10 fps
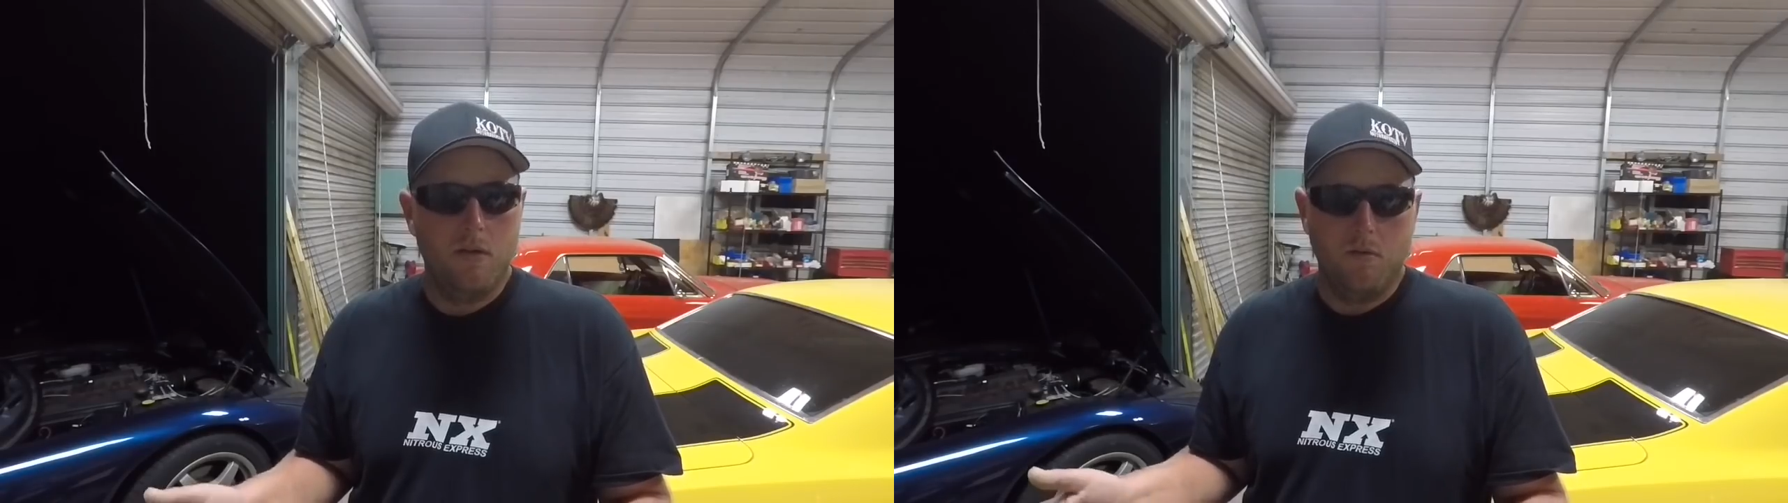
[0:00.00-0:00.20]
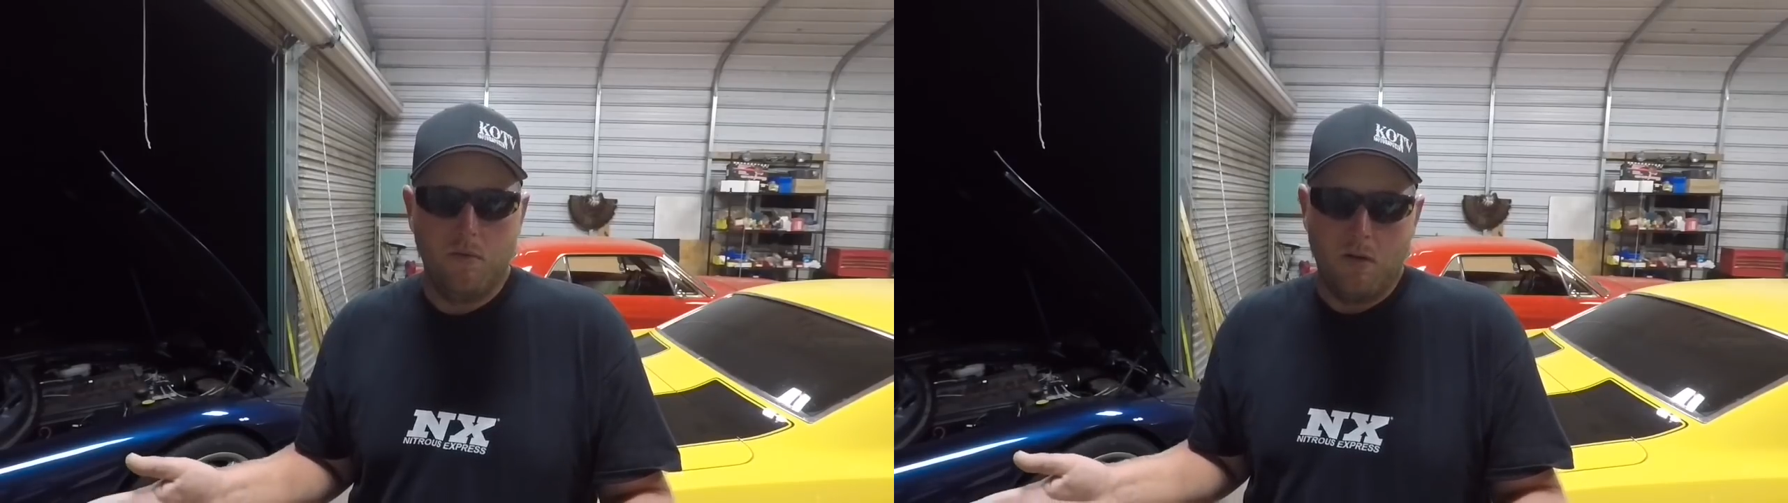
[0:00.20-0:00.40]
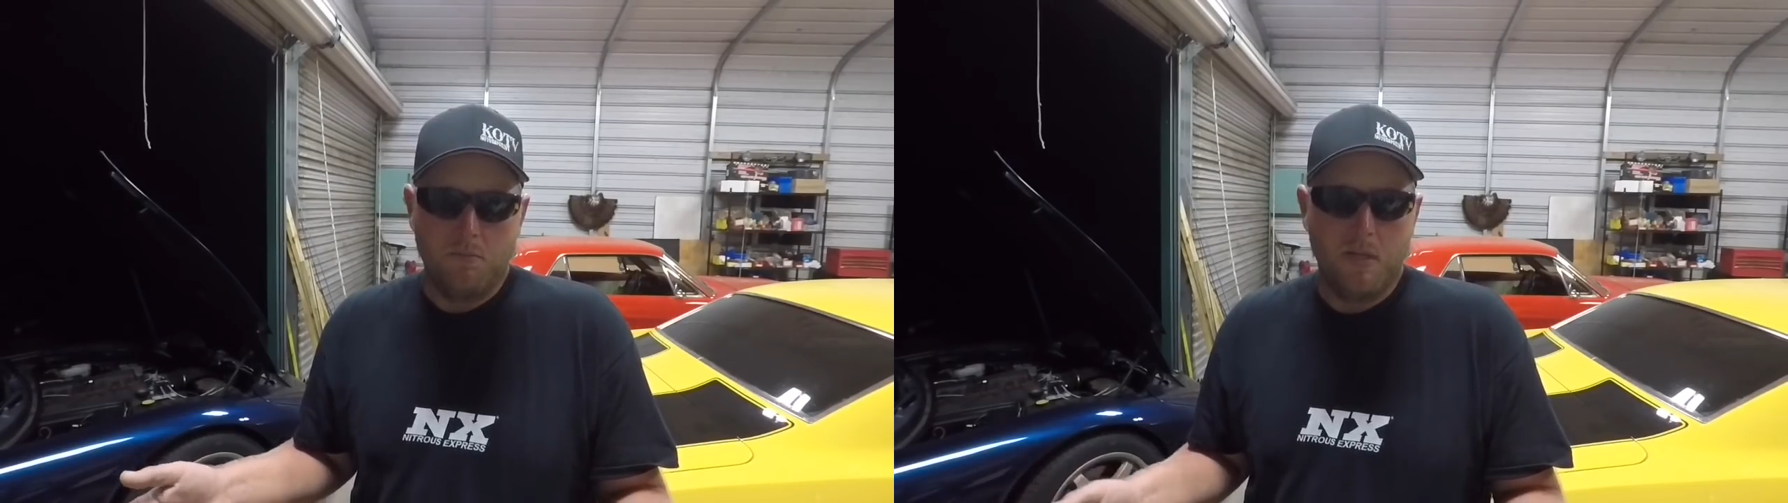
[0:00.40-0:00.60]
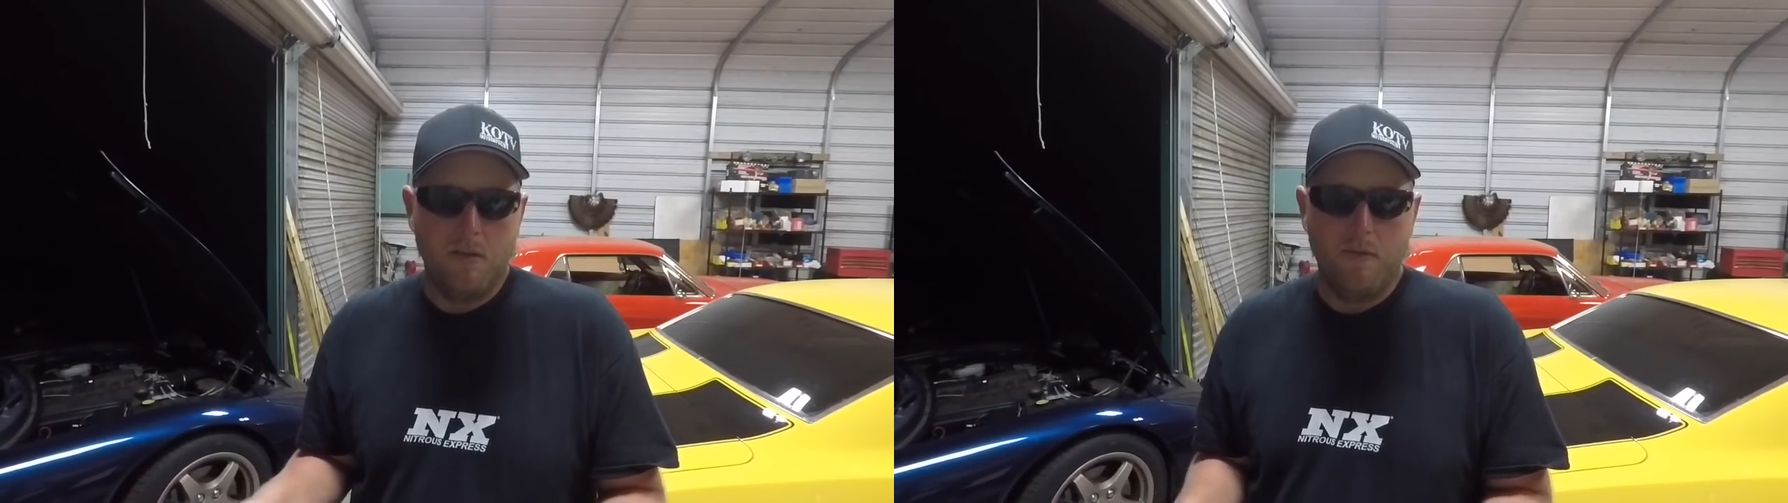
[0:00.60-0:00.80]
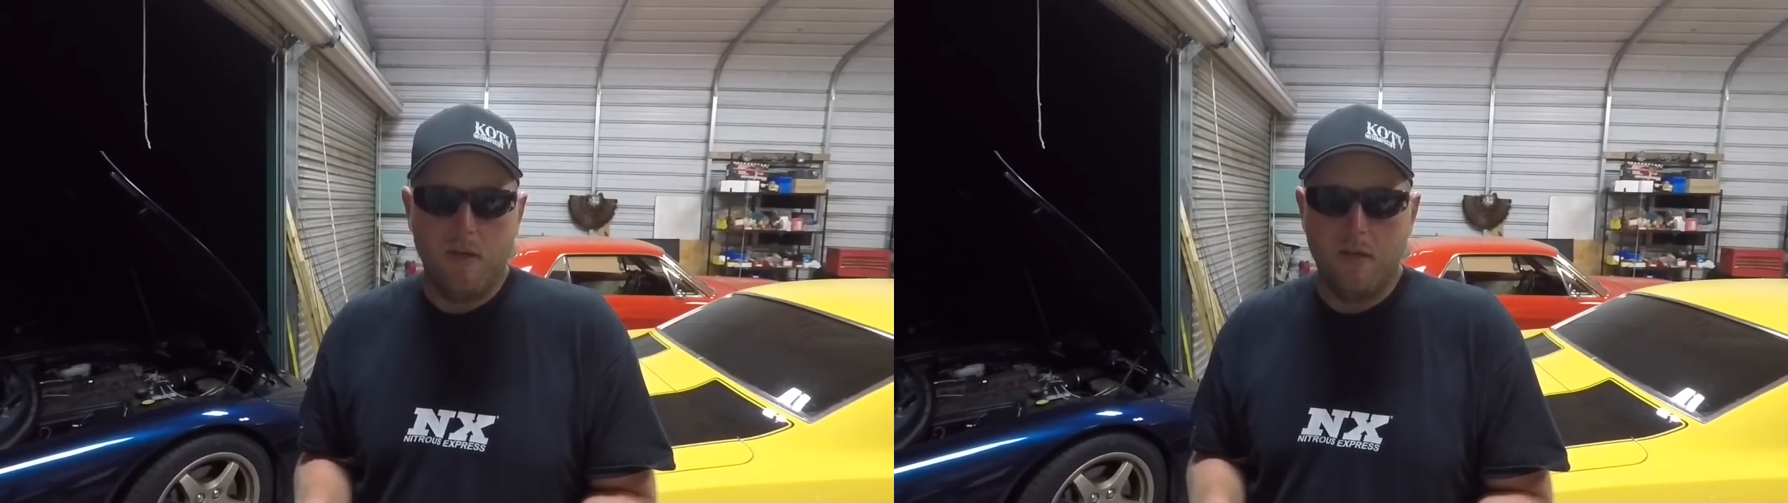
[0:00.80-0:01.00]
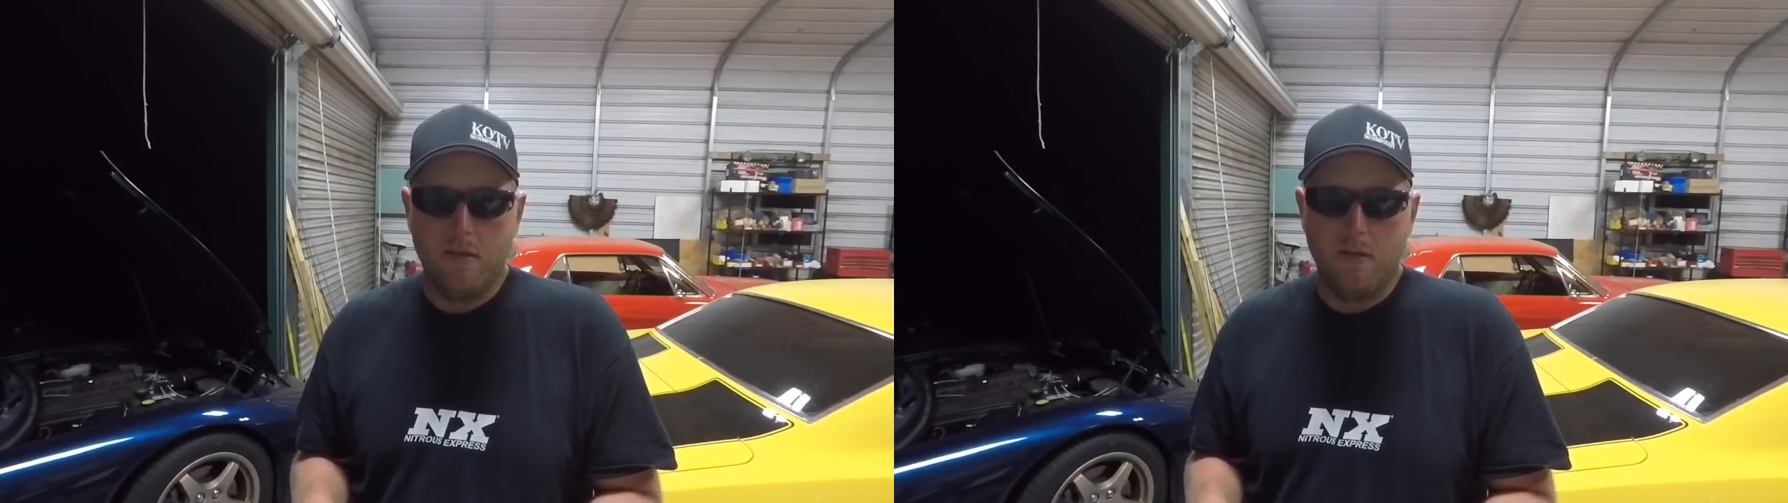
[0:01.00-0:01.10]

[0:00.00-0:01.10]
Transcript: on TV.